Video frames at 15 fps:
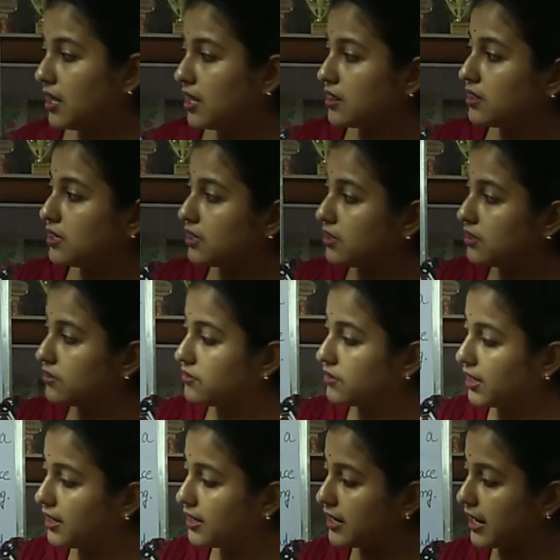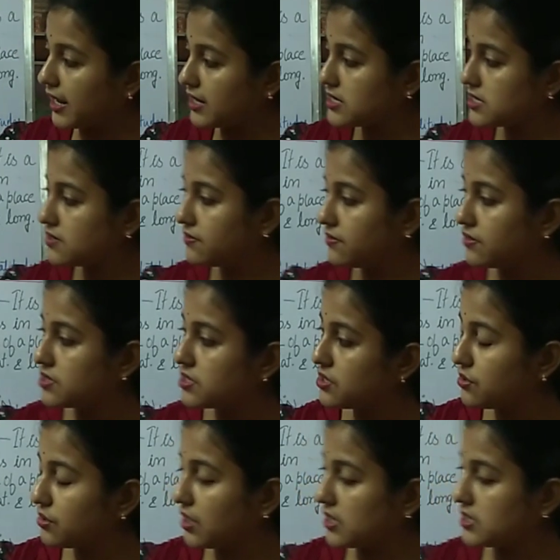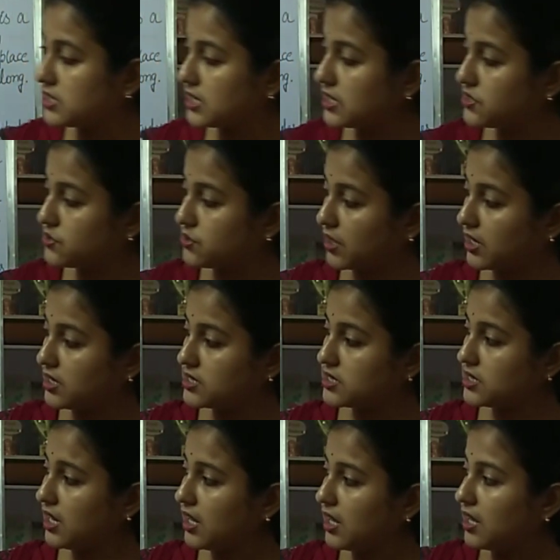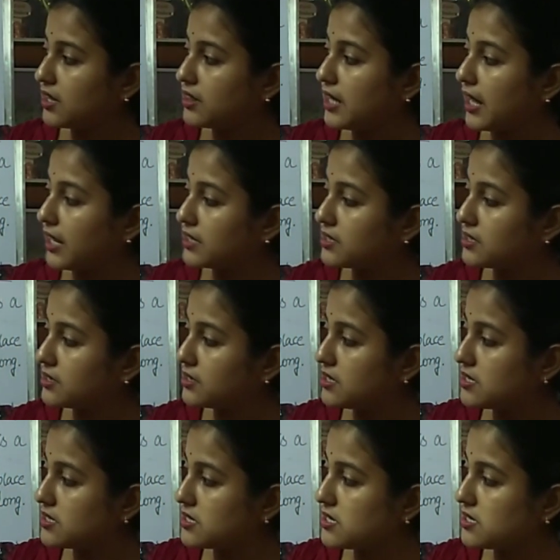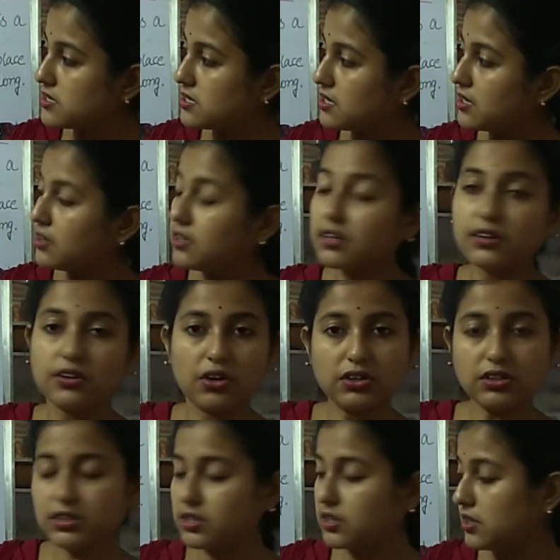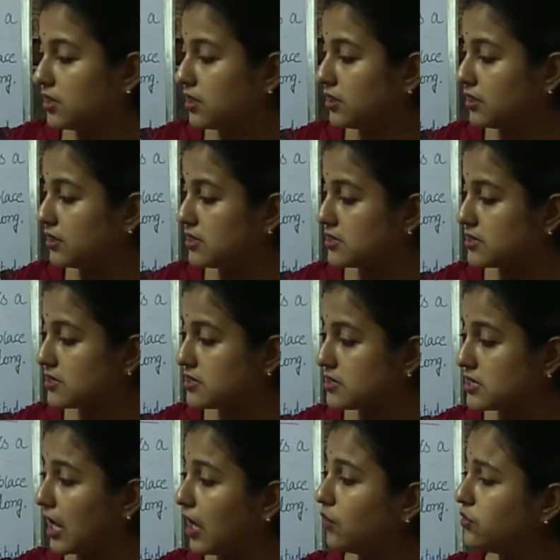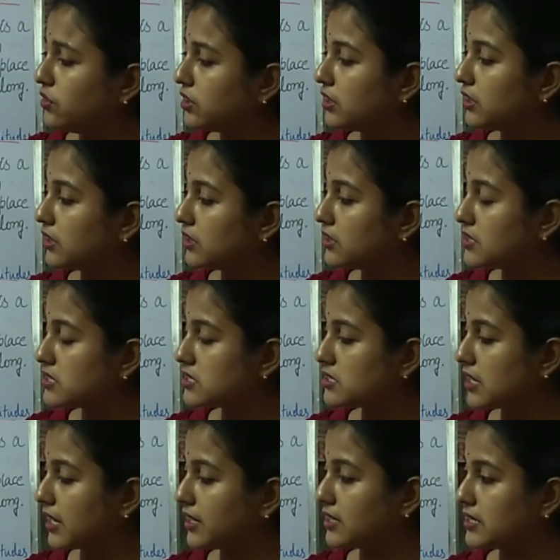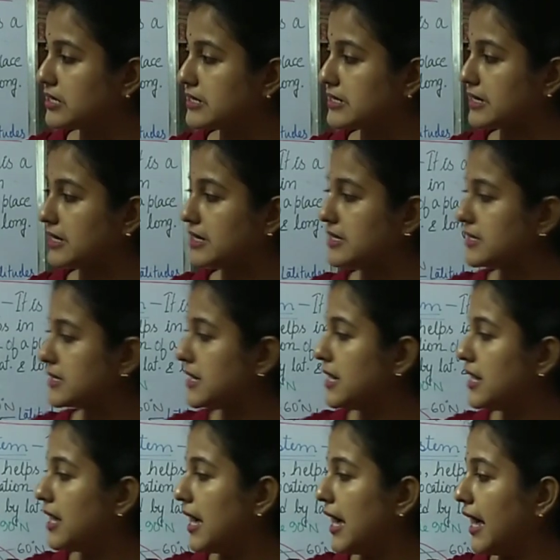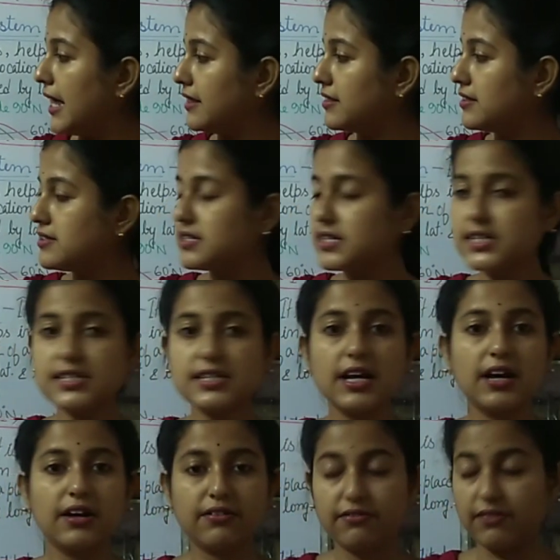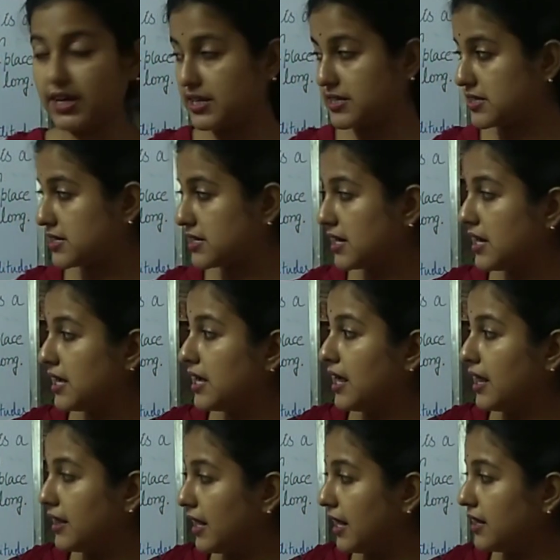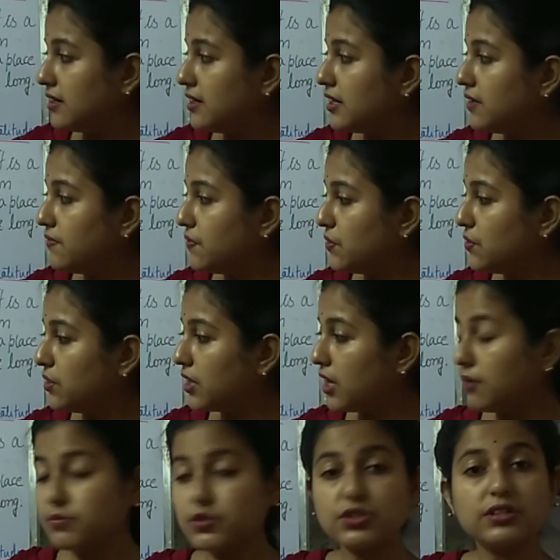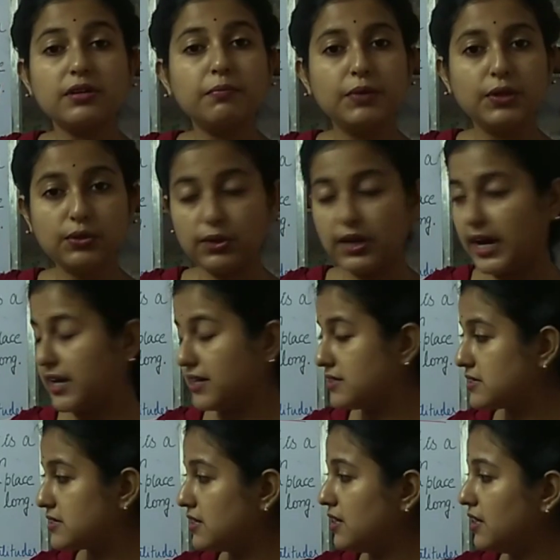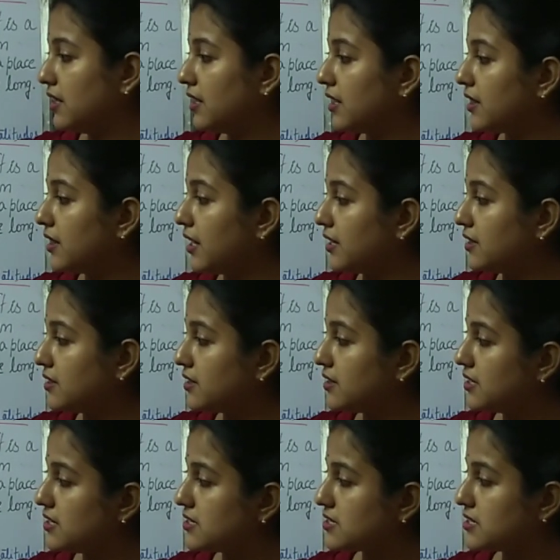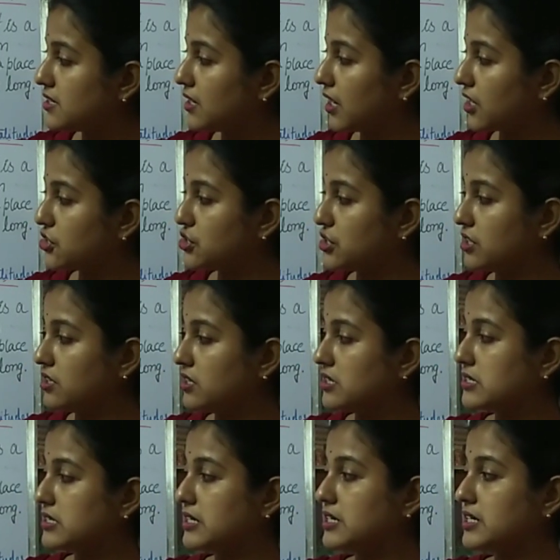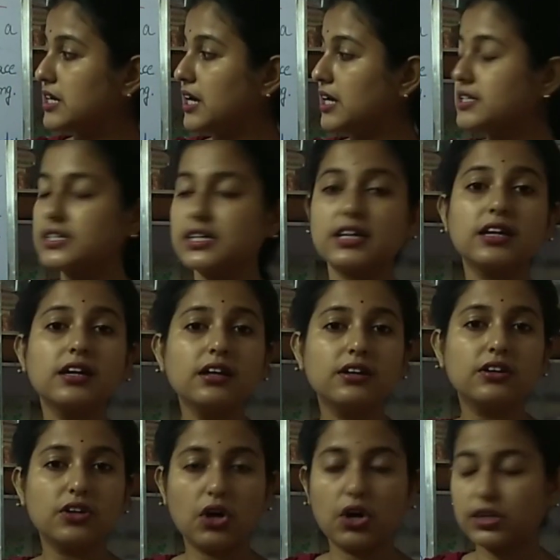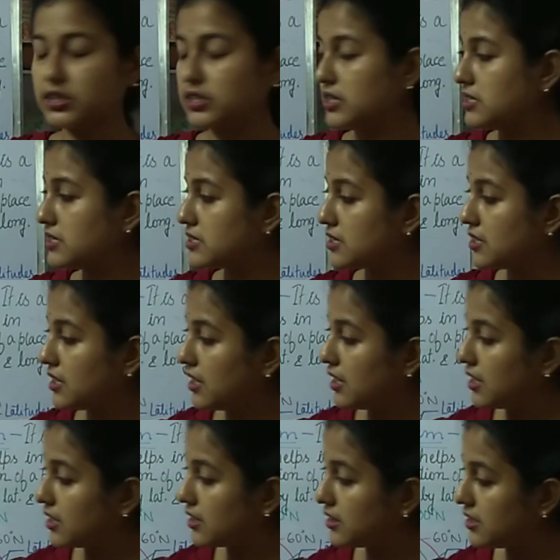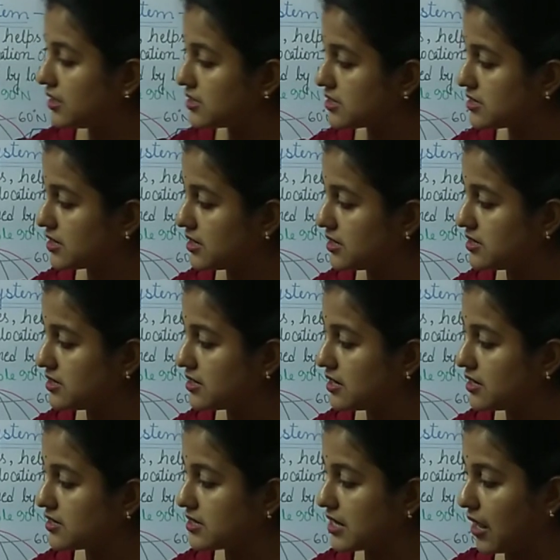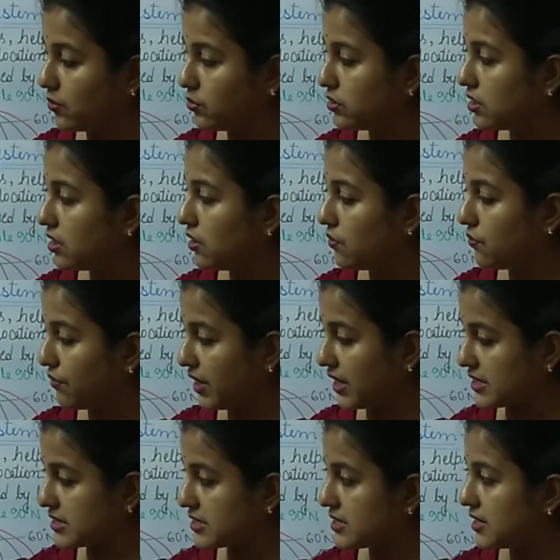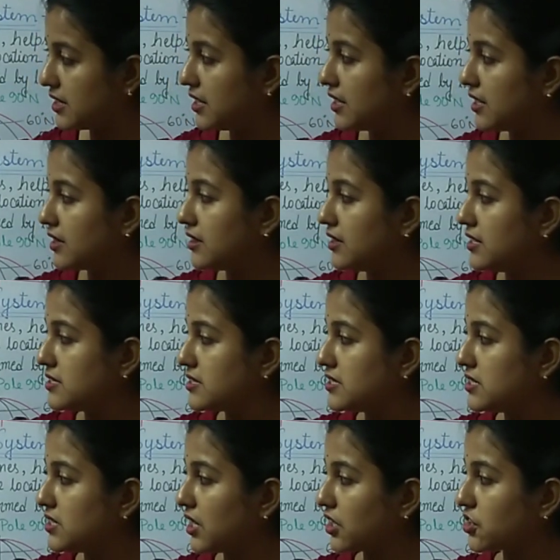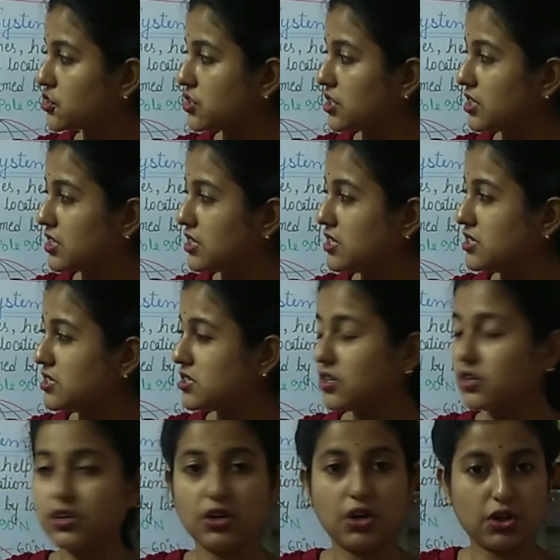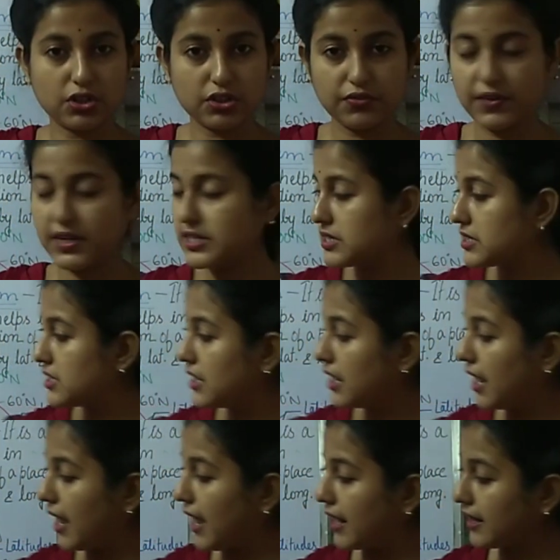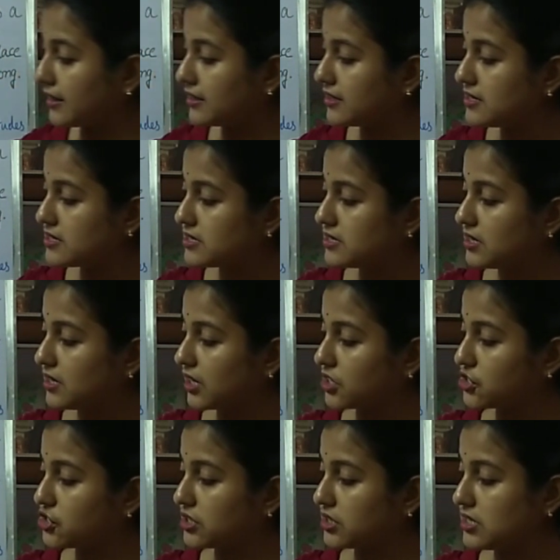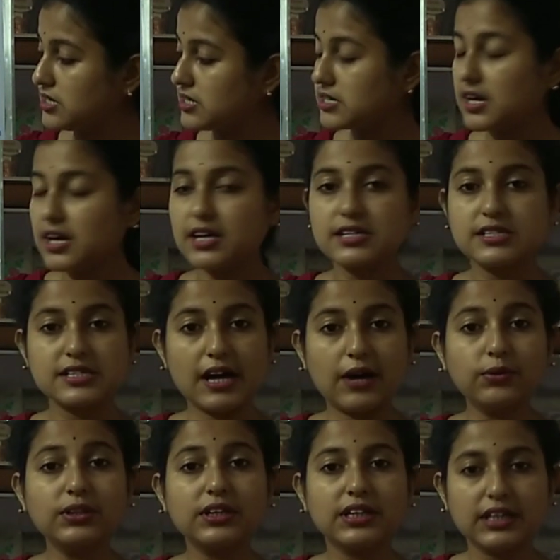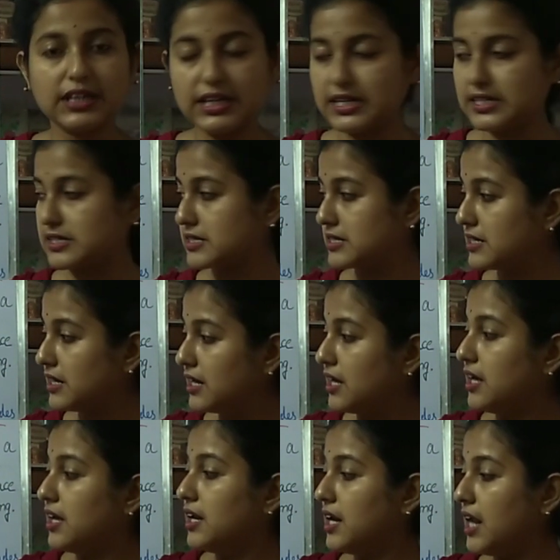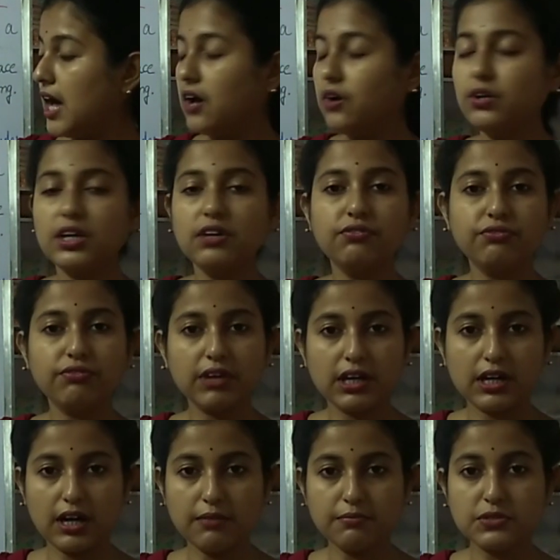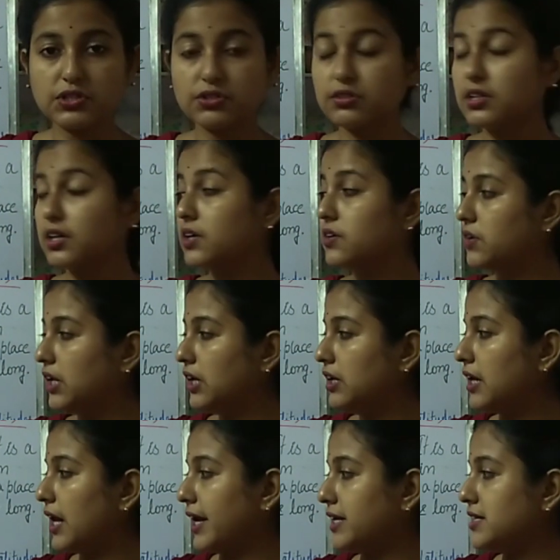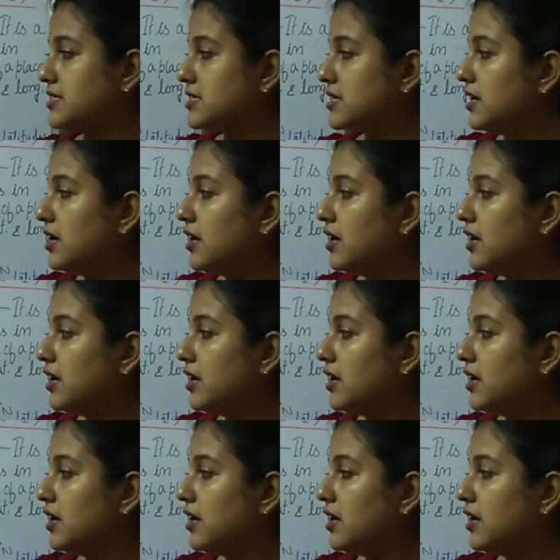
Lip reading: The red lines, first you concentrate that this is the north, this is south, this side is east and this is west. Then if you come to the blue lines, then this direction is indicating northeast, this is southwest, this direction is northwest and this direction is southeast. Now if we come to the green lines,